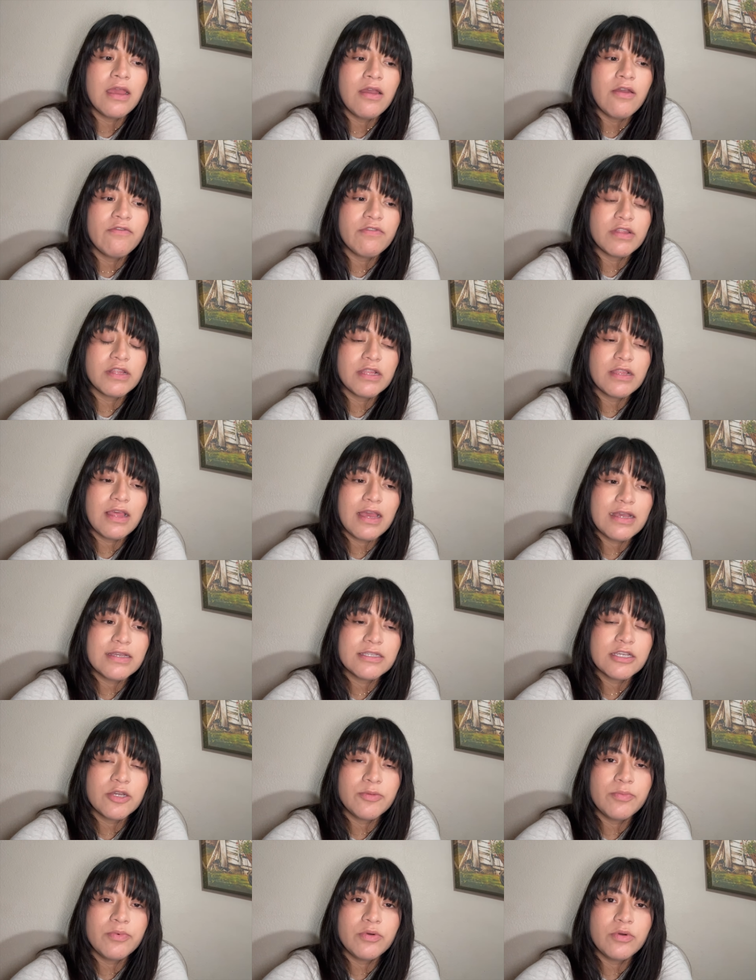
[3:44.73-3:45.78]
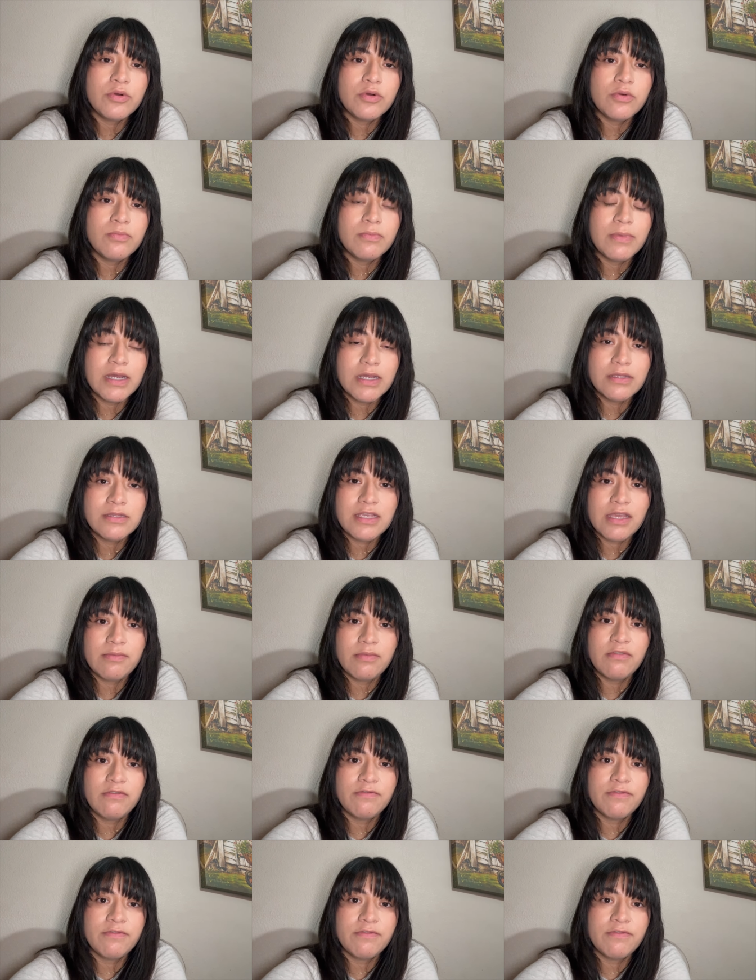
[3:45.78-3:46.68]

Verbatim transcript: for the last couple months, I've been